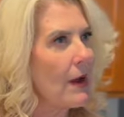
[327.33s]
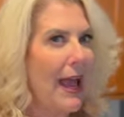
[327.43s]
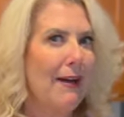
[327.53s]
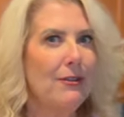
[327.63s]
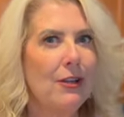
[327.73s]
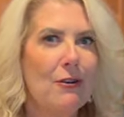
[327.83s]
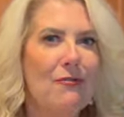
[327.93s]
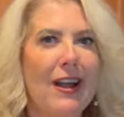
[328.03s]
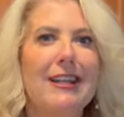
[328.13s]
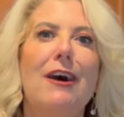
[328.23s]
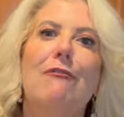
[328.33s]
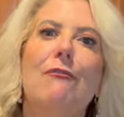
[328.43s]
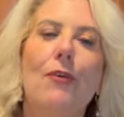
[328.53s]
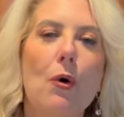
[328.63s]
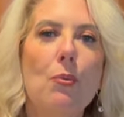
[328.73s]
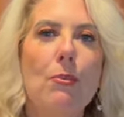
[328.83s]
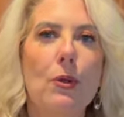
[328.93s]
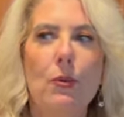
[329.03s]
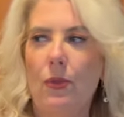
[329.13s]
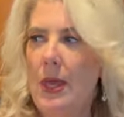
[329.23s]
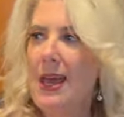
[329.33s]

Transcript: having to go find a phone booth?